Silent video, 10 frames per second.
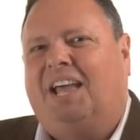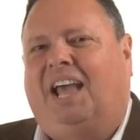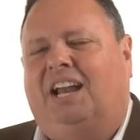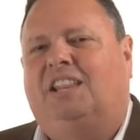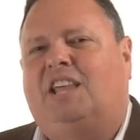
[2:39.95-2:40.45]

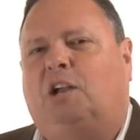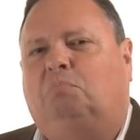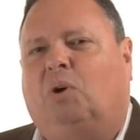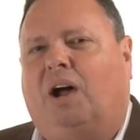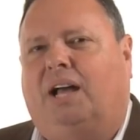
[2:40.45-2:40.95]
And in that
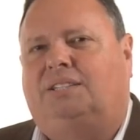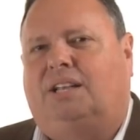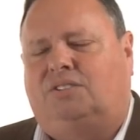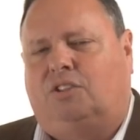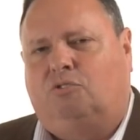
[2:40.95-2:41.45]

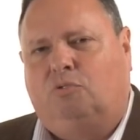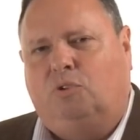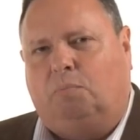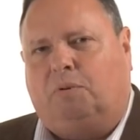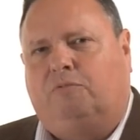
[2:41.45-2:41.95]
process and through
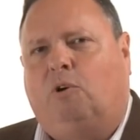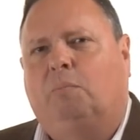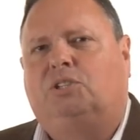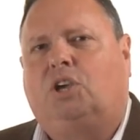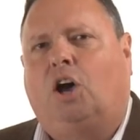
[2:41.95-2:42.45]
the
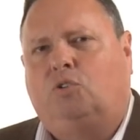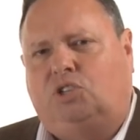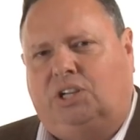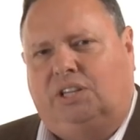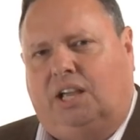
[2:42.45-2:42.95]
performance
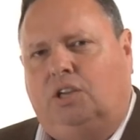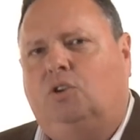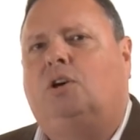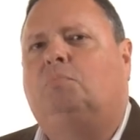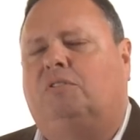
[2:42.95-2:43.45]
coaching that you
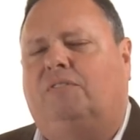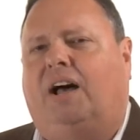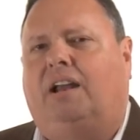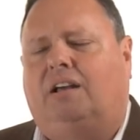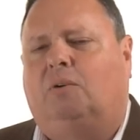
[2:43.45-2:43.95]
can
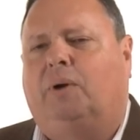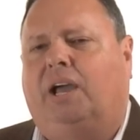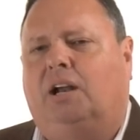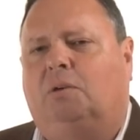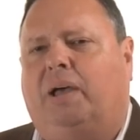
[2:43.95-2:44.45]
provide on a
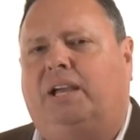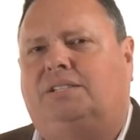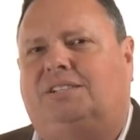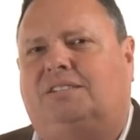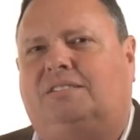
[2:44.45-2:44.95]
regular
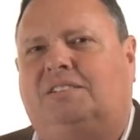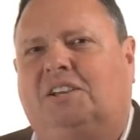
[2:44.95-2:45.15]
basis,